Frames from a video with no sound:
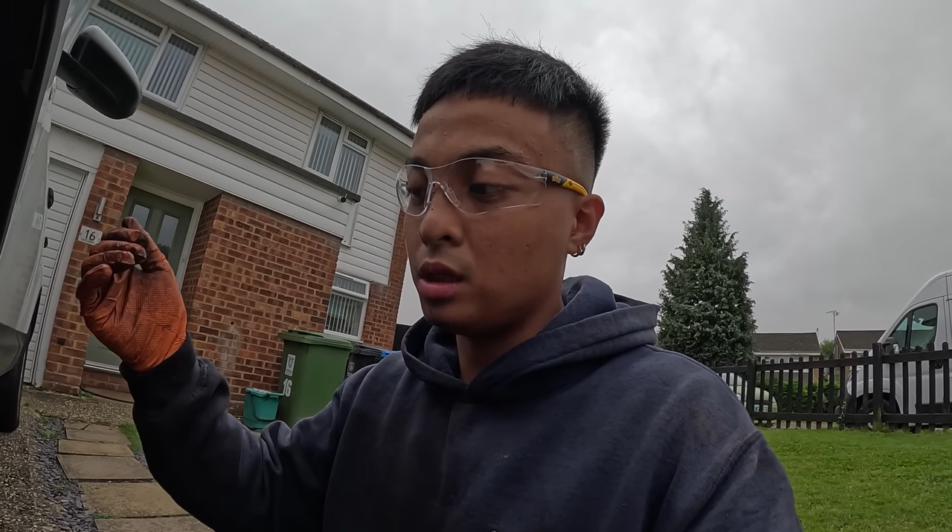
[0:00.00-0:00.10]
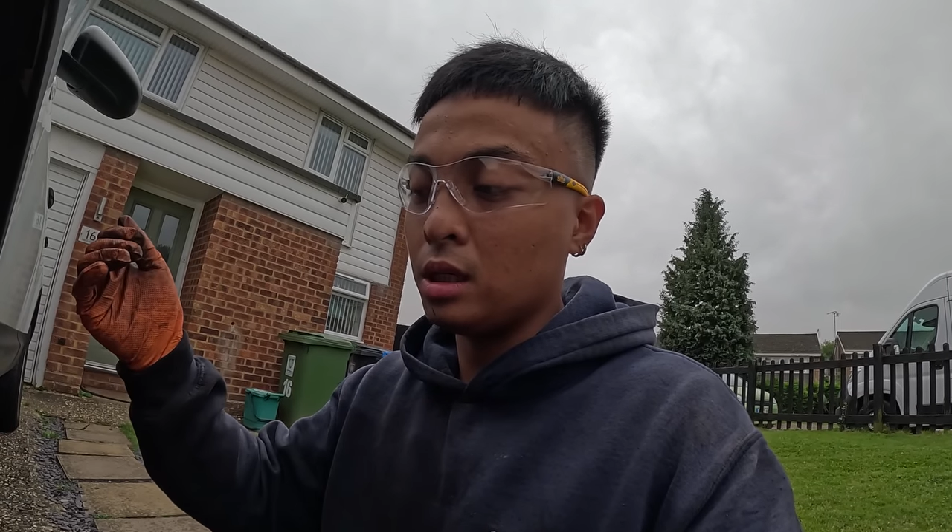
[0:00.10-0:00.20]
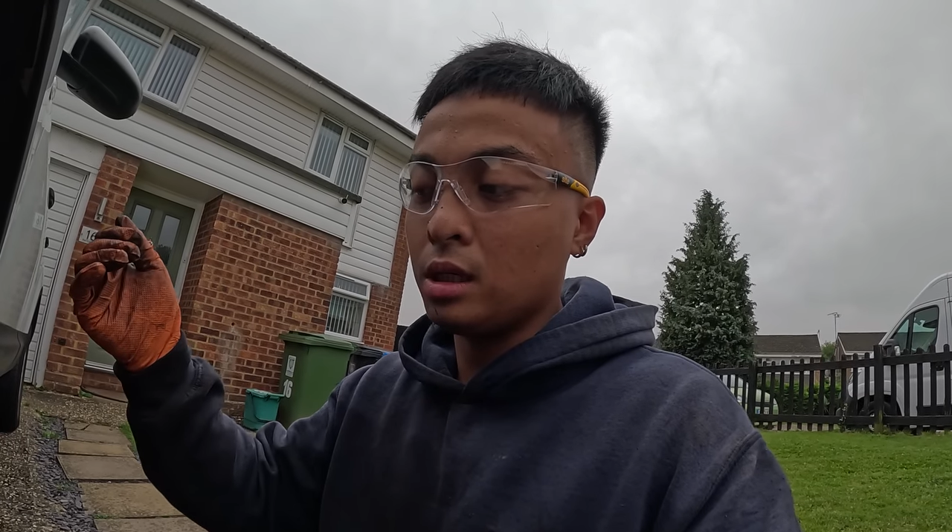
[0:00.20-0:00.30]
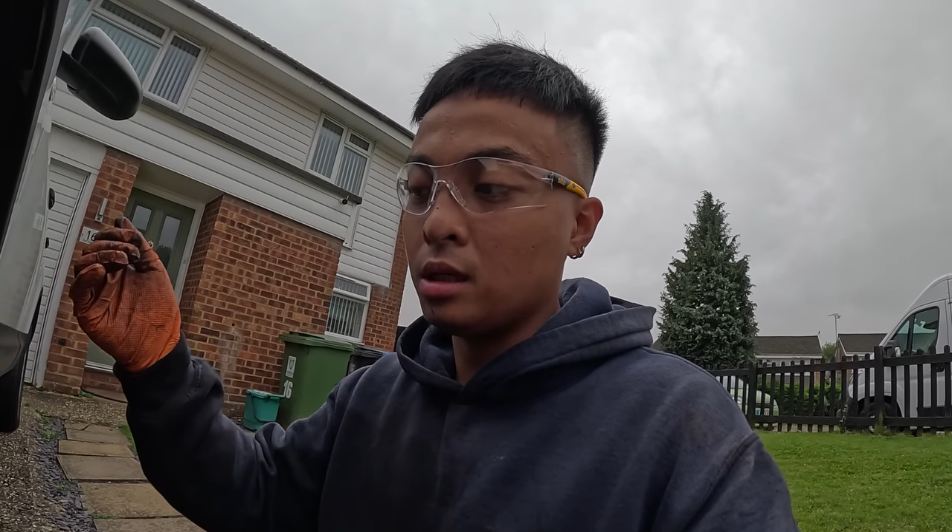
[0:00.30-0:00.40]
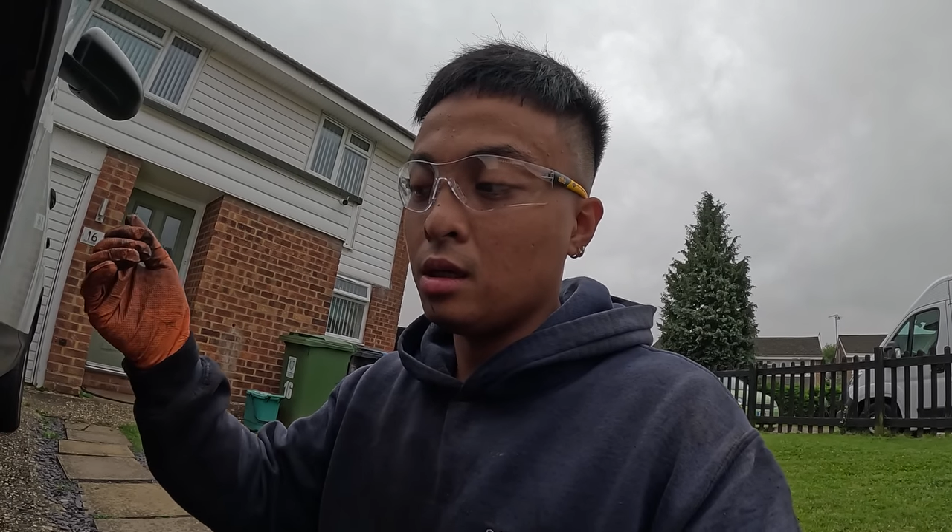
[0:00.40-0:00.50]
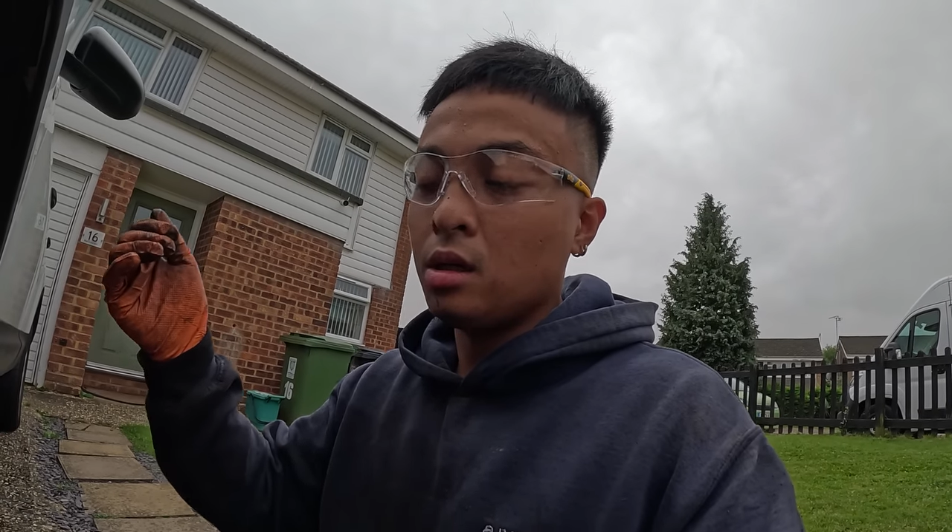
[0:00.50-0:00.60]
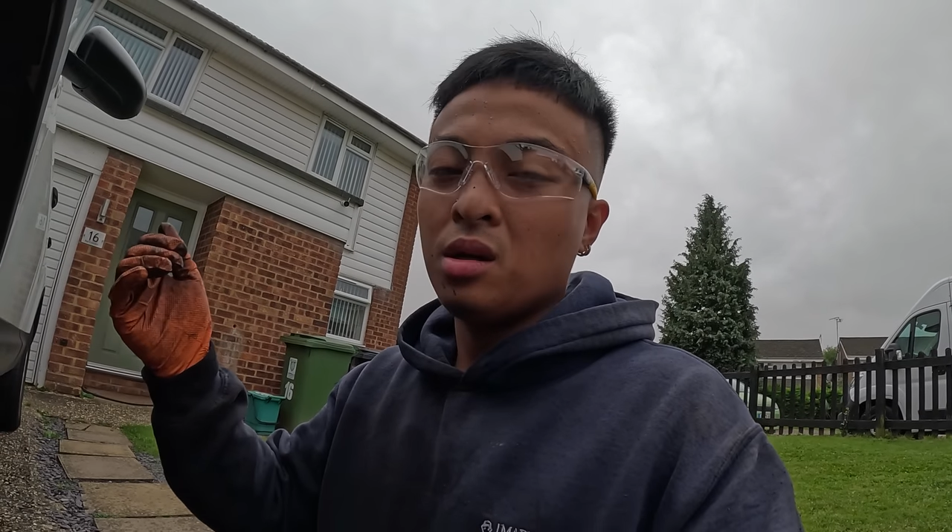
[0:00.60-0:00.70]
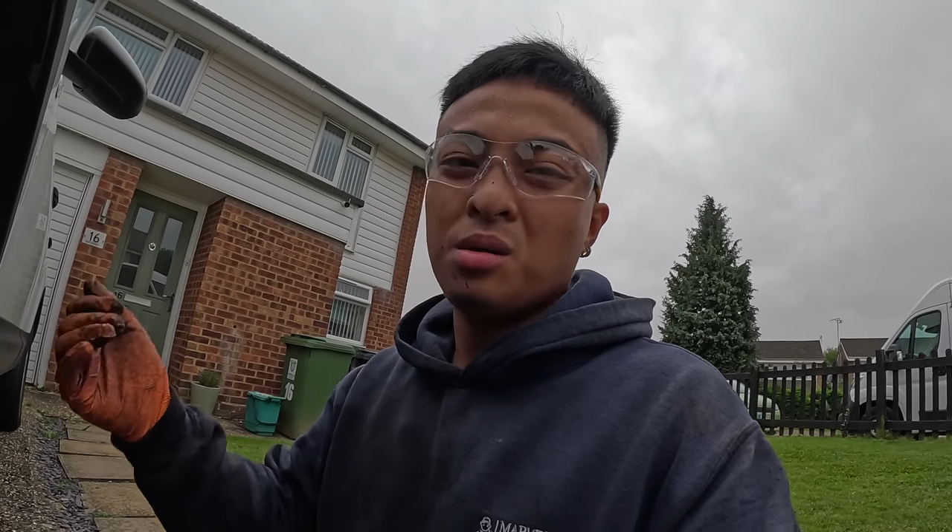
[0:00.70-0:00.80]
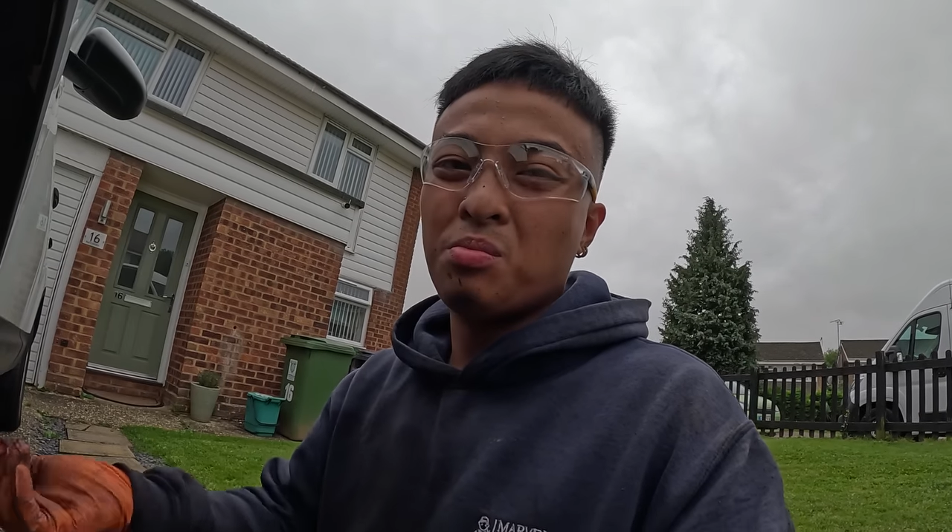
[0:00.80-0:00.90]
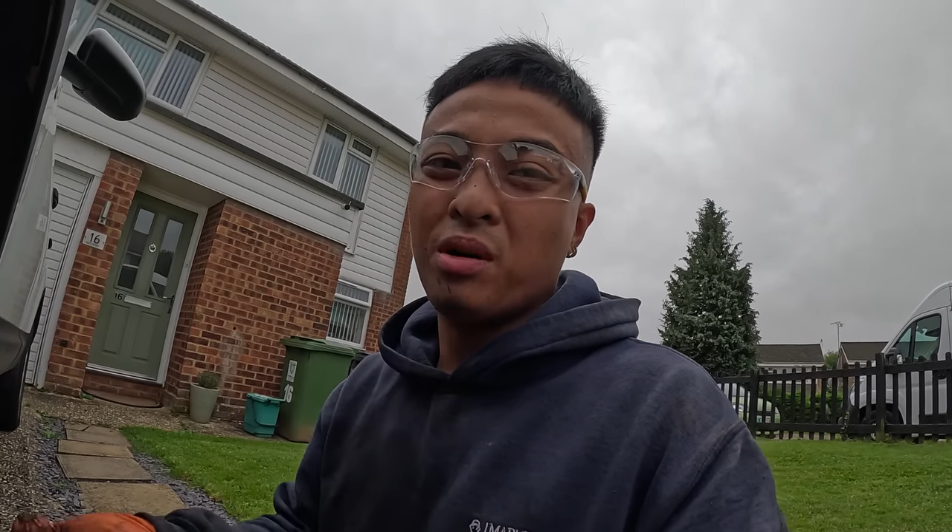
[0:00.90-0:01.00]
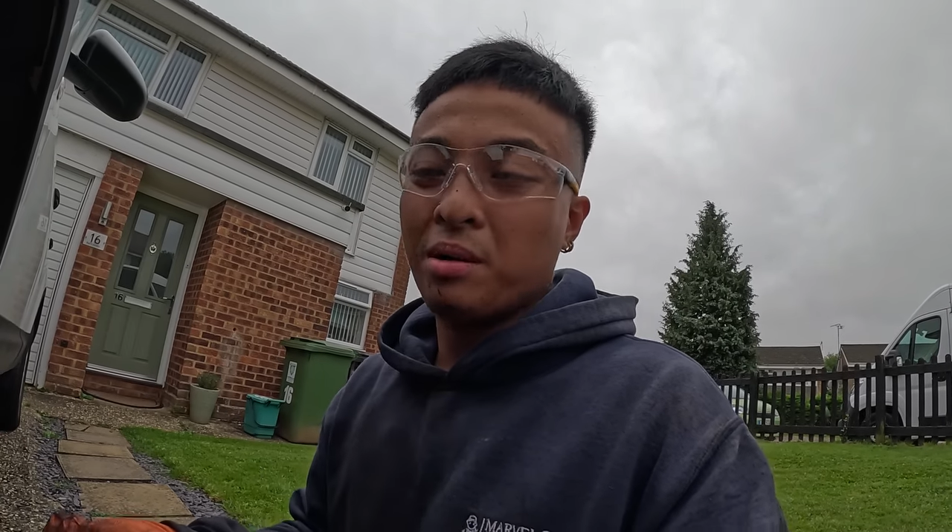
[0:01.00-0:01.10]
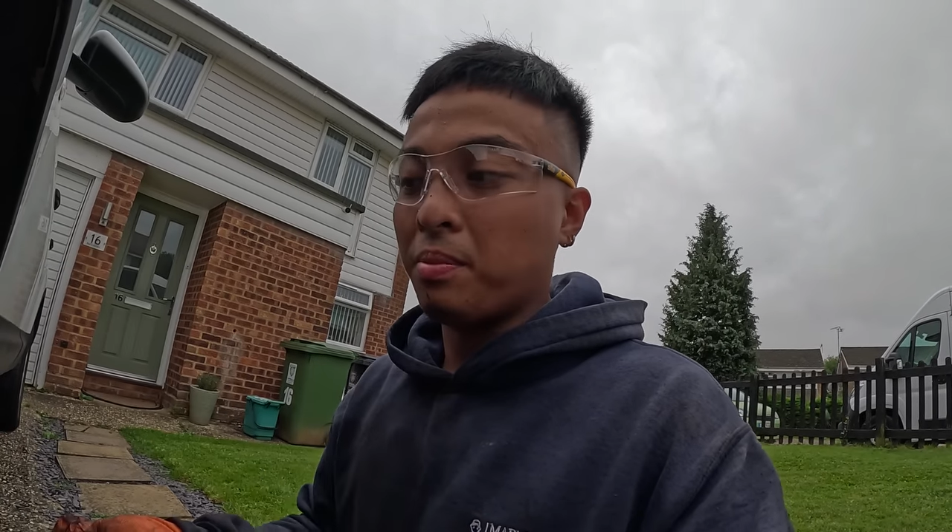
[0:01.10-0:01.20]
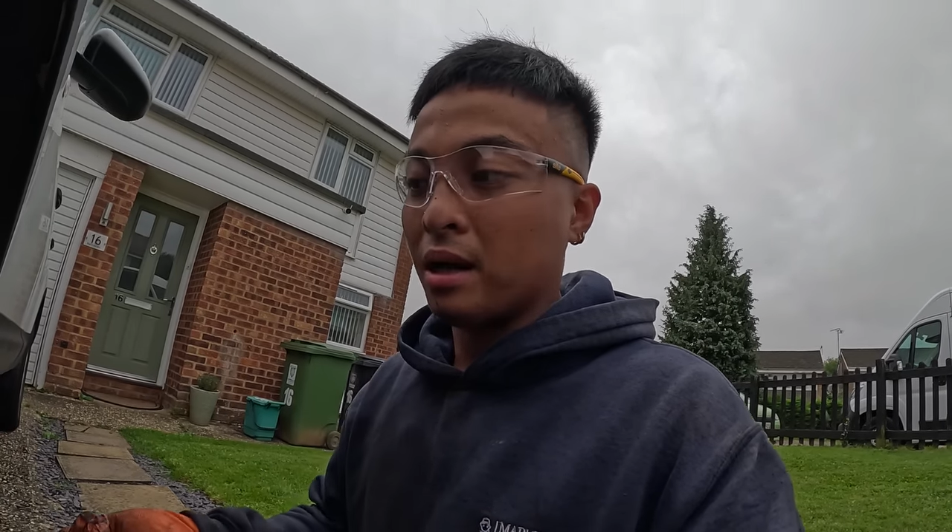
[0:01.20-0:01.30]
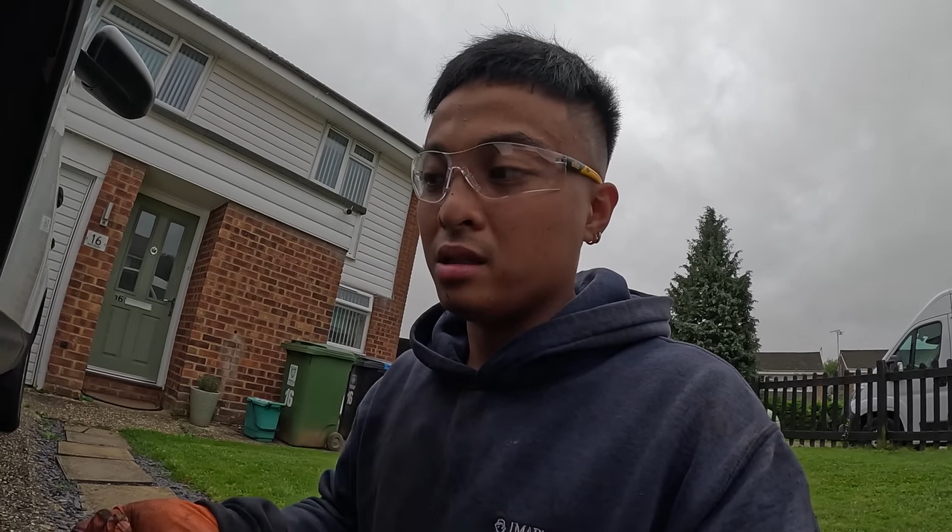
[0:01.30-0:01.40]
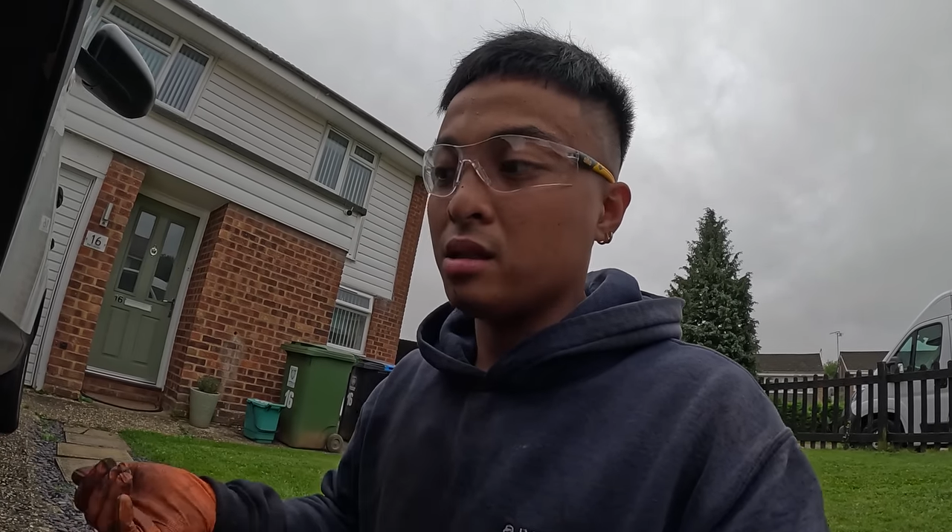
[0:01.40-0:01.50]
the brake
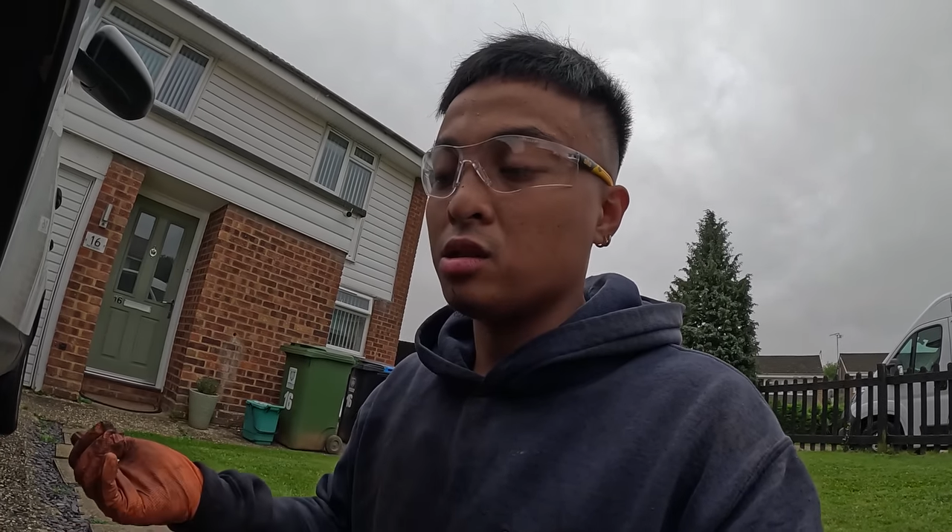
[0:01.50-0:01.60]
pads.